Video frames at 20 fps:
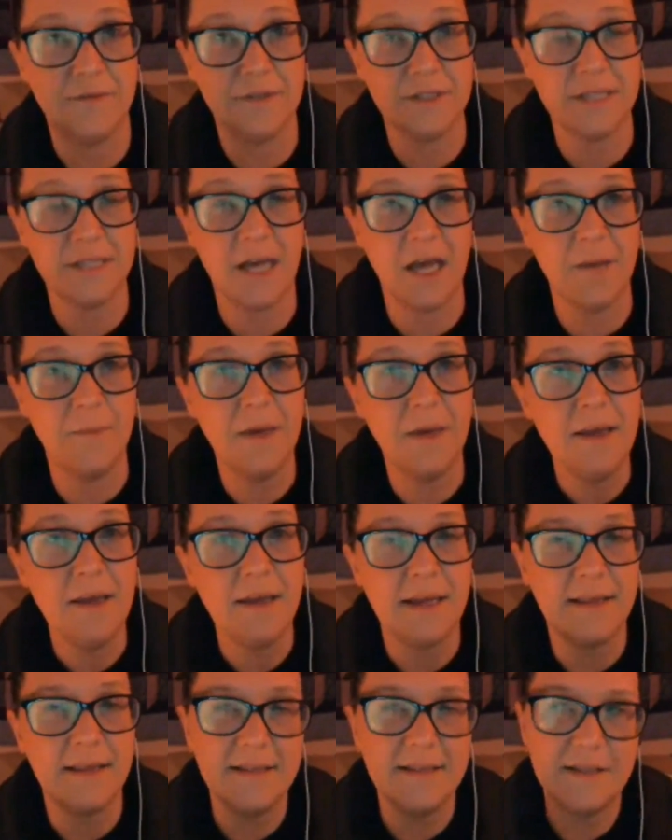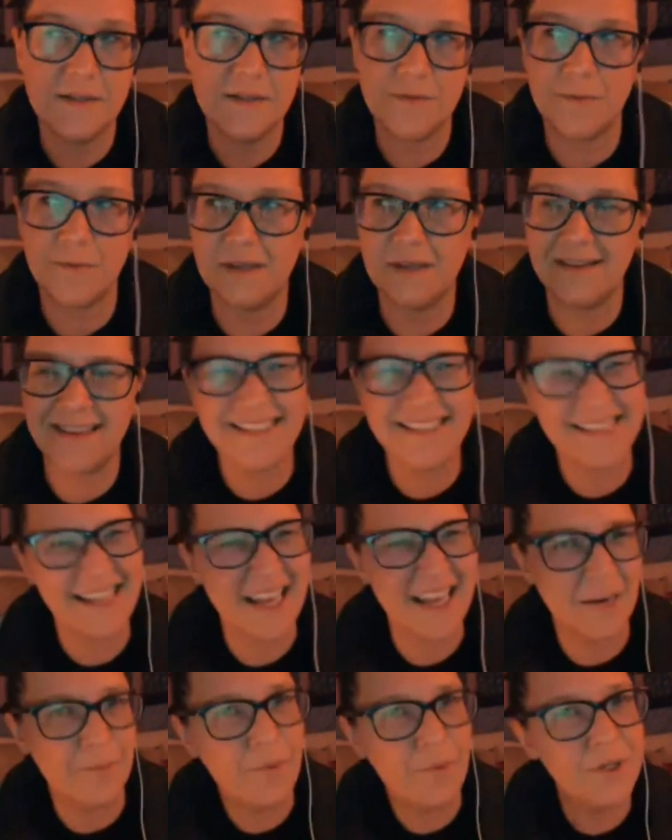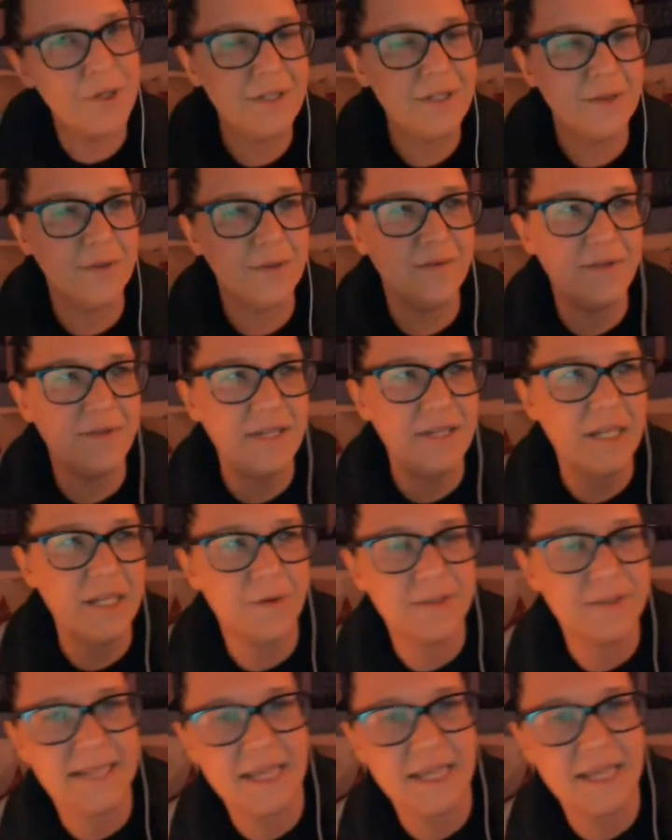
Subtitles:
over time. And this is one of the things I kind of point to in the video,